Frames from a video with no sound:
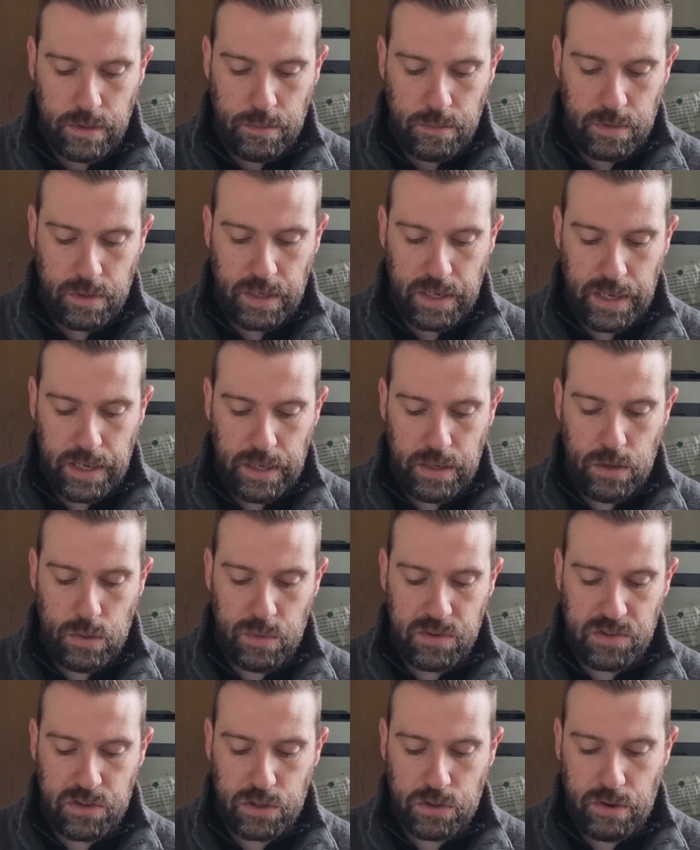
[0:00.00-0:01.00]
But he who
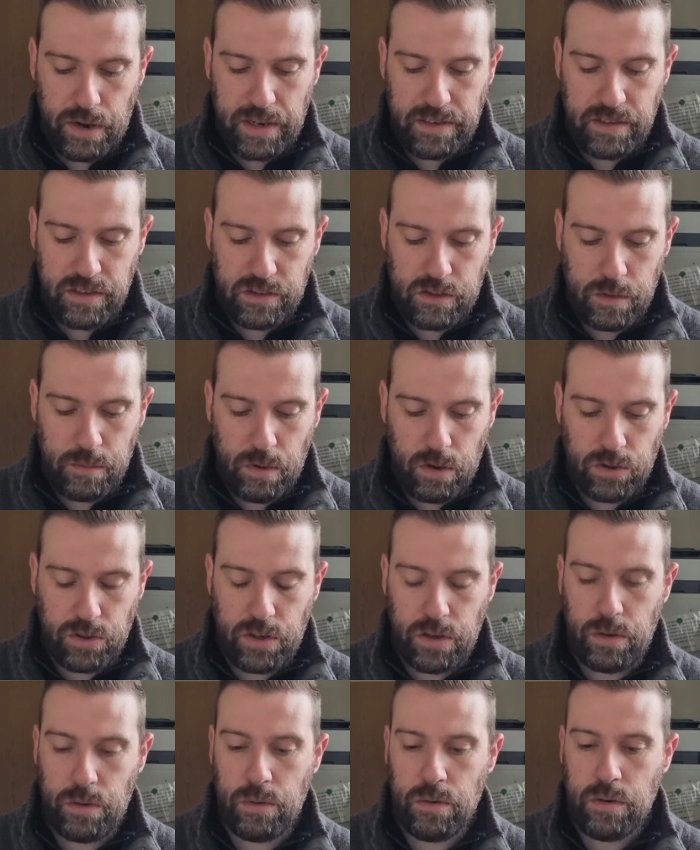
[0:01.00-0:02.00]
is the greatest among
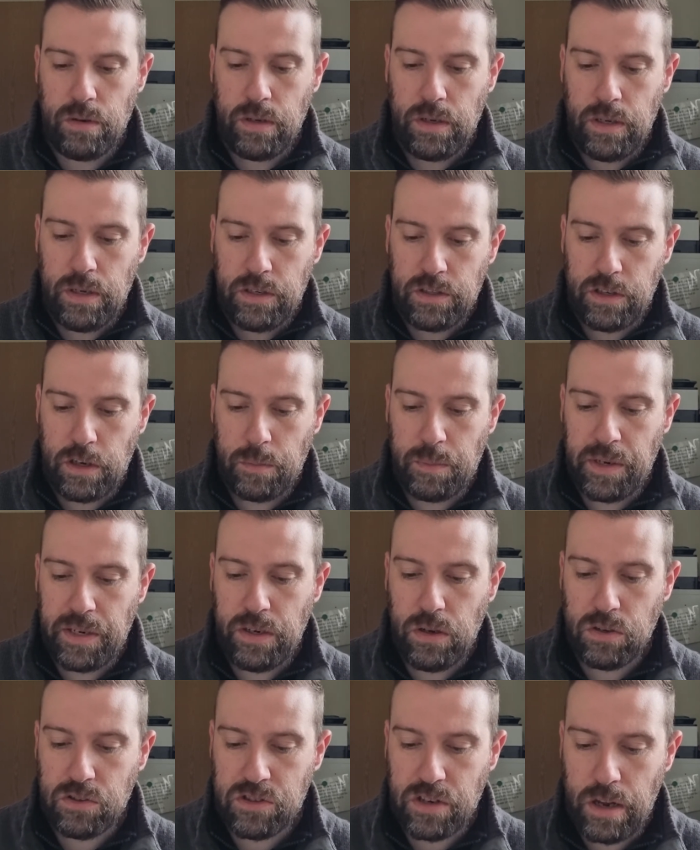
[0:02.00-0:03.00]
you shall be
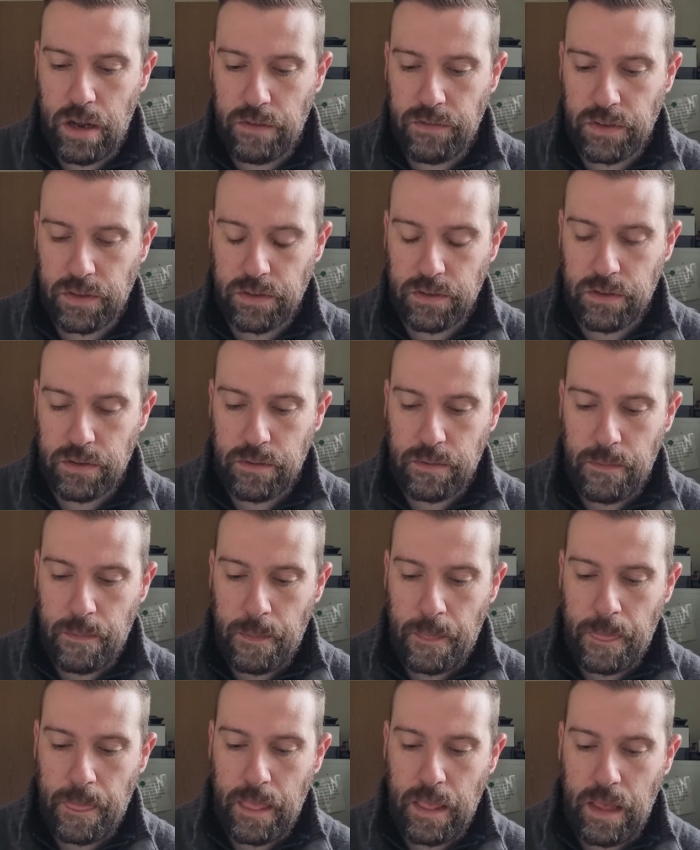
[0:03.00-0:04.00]
your servant.
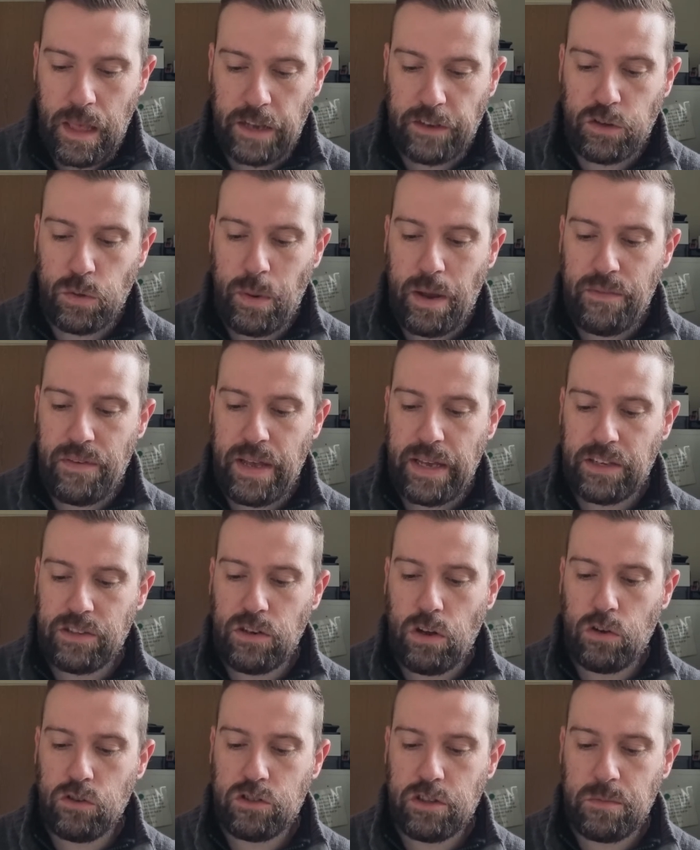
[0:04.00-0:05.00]
And whoever
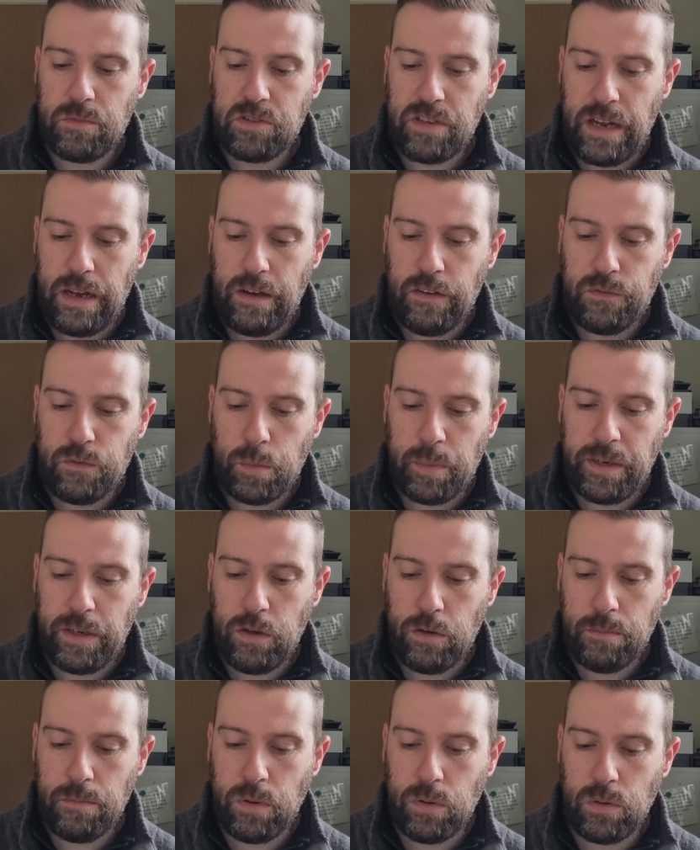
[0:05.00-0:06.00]
exalts himself will be
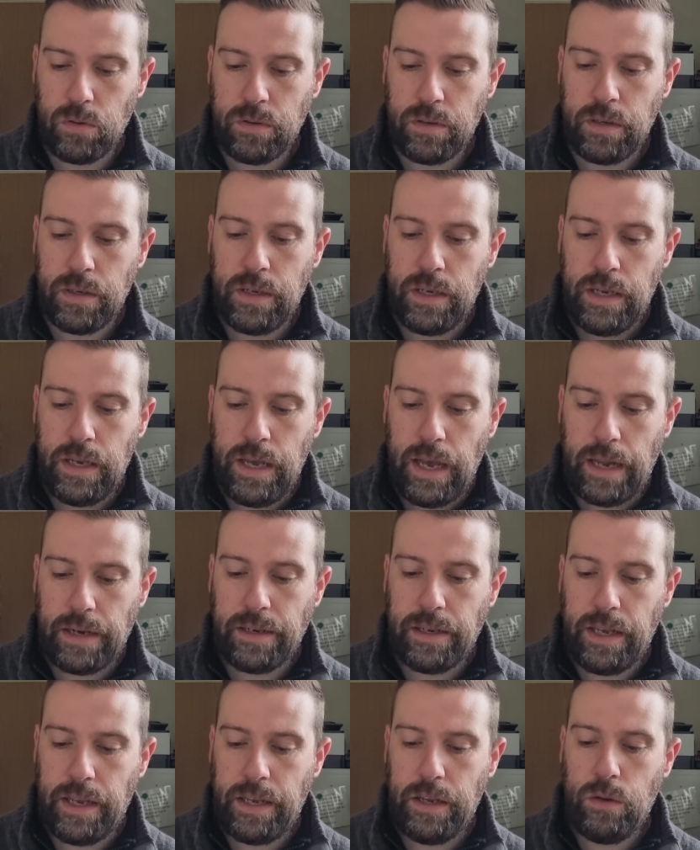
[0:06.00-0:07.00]
humbled, and
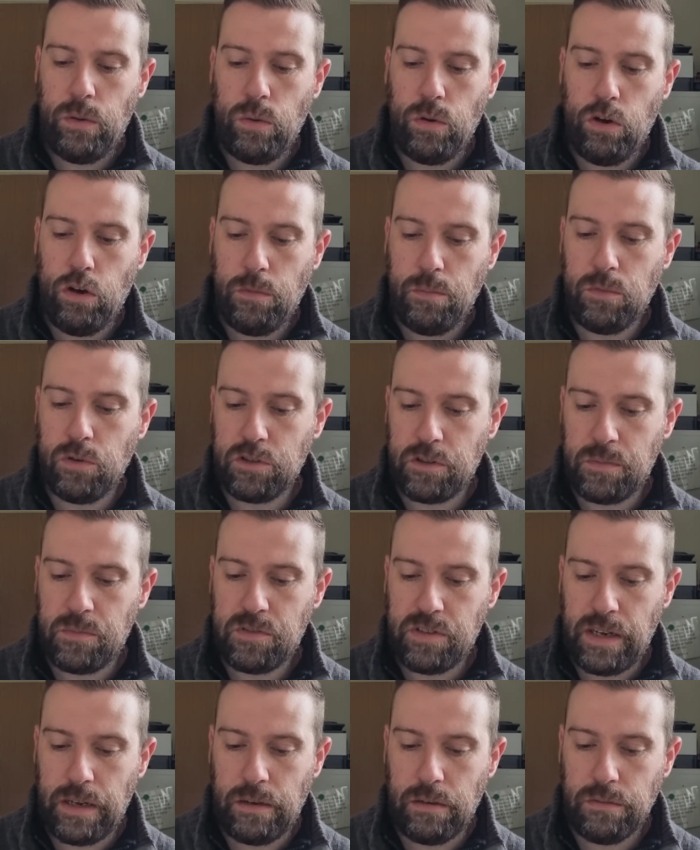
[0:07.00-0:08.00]
he who humbles
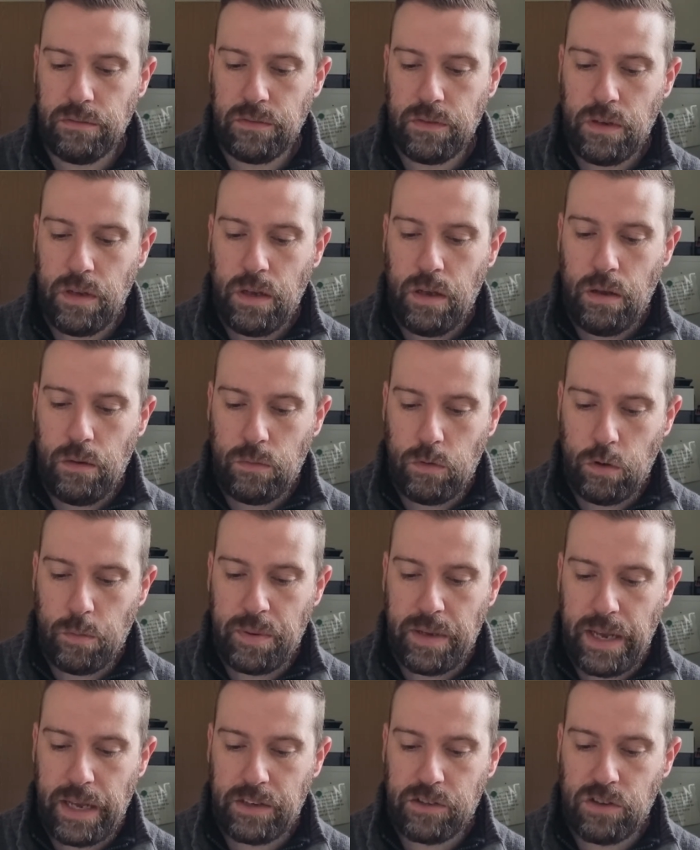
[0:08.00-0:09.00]
himself will
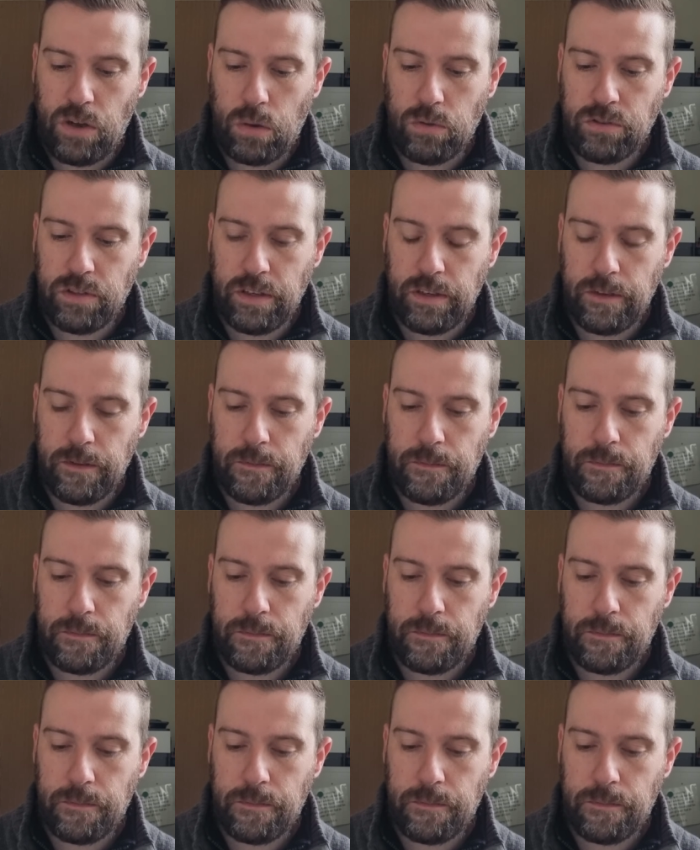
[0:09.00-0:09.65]
be exalted.